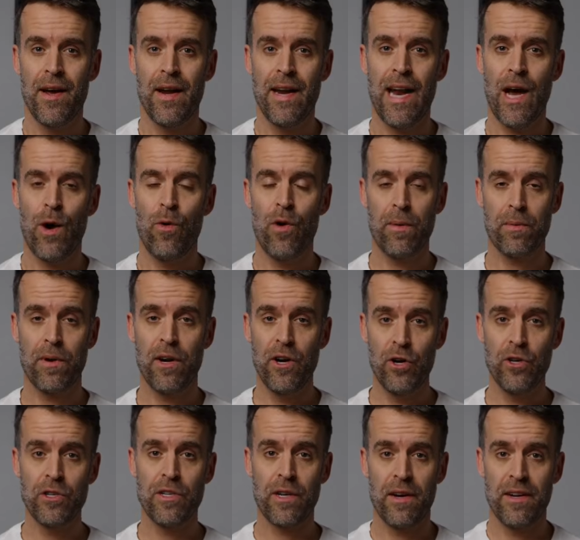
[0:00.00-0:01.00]
Now, what I'm gonna
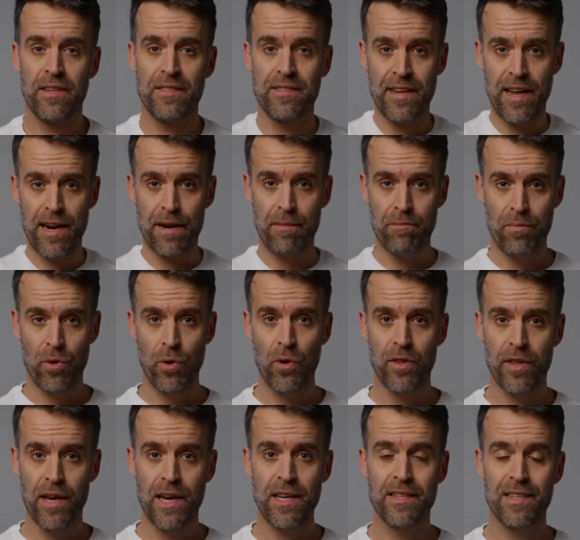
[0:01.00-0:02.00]
do is I'm gonna set up
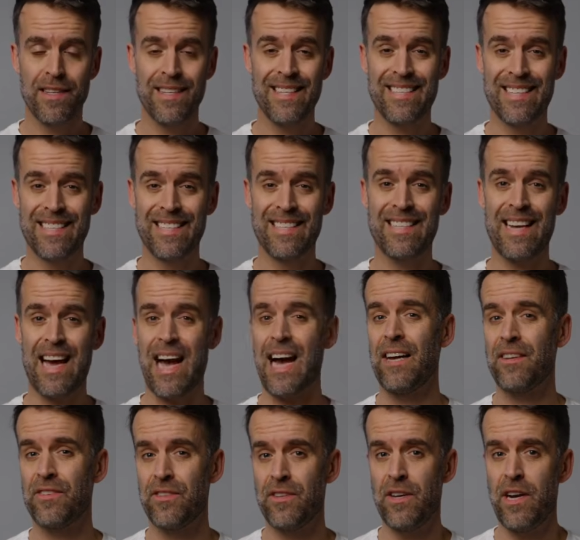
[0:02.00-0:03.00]
both lights in this
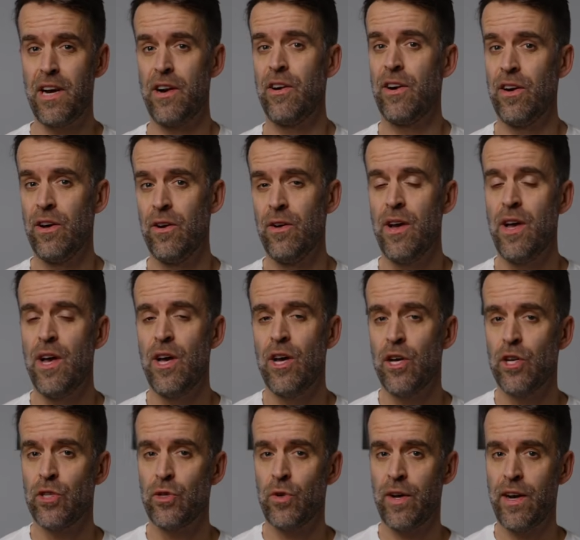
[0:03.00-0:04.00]
exact scenario.
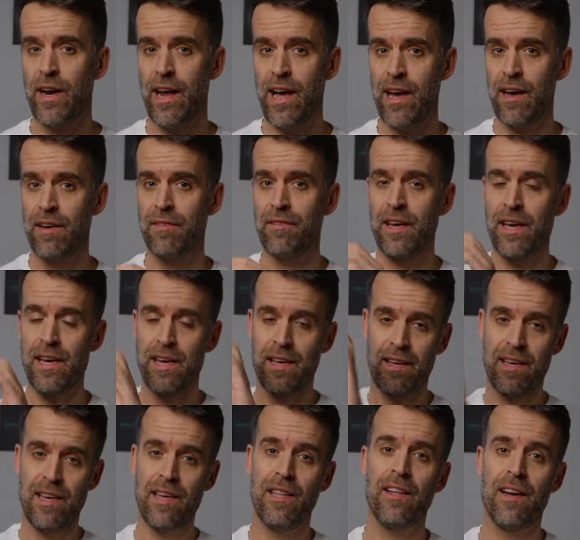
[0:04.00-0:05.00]
So I'm gonna have a
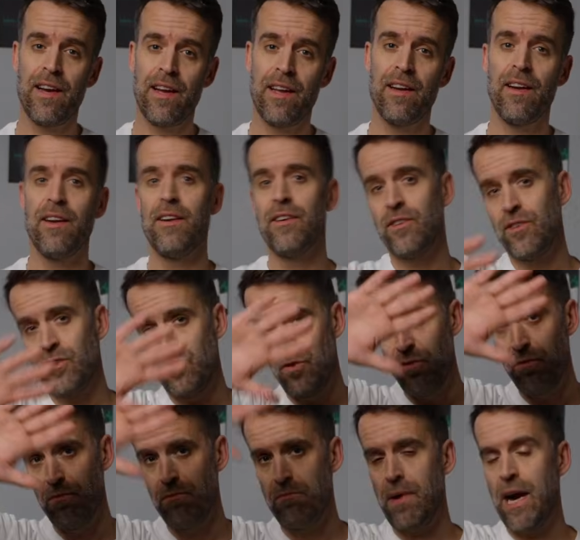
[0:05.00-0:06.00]
key light
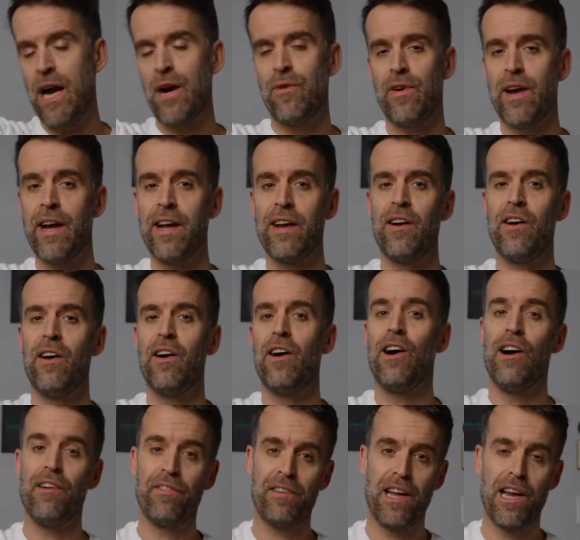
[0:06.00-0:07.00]
to my right
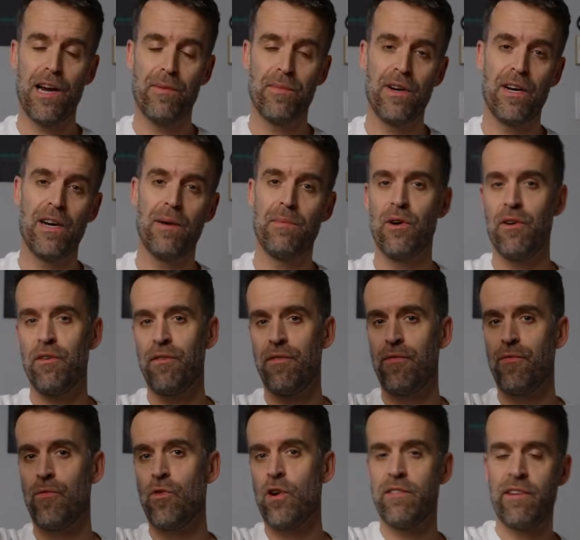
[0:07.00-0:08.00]
off camera, about
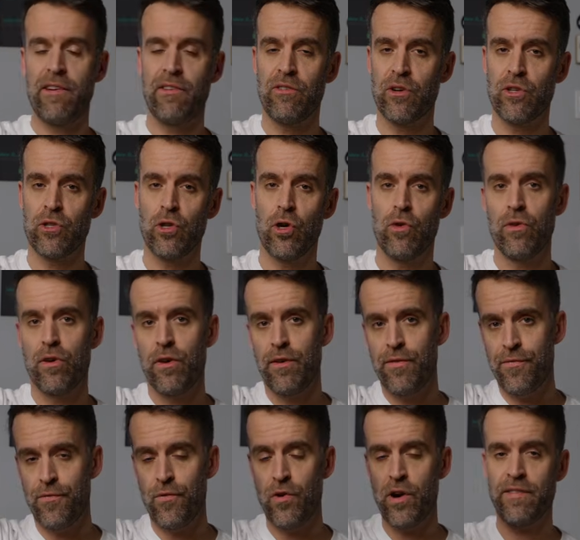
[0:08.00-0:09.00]
45 degrees over,
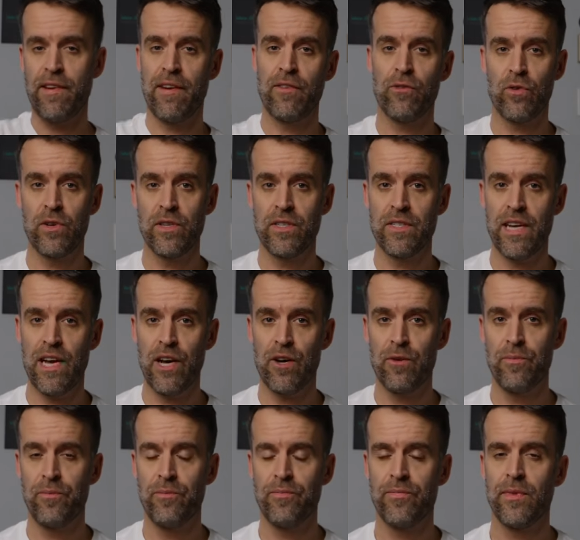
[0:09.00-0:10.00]
45 degrees
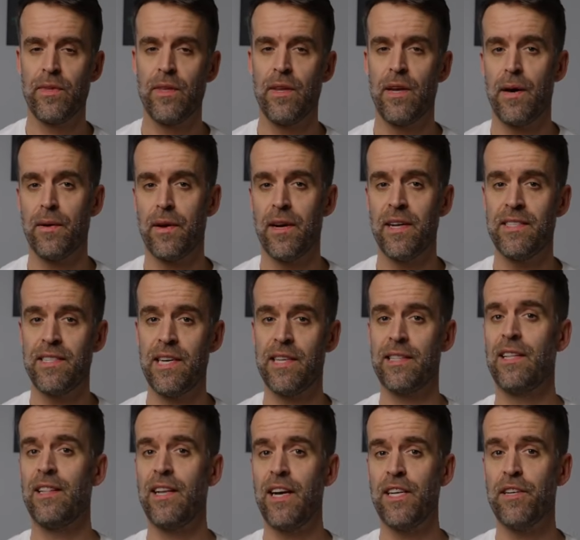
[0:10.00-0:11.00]
down. I'm gonna set
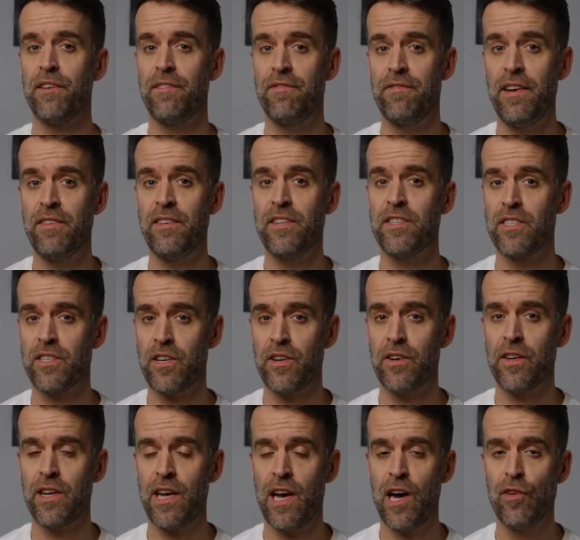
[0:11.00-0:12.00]
the light to
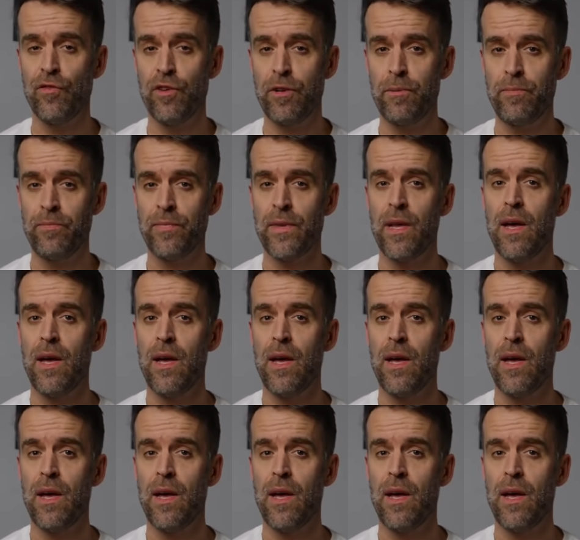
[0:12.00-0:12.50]
5600 Kelvin.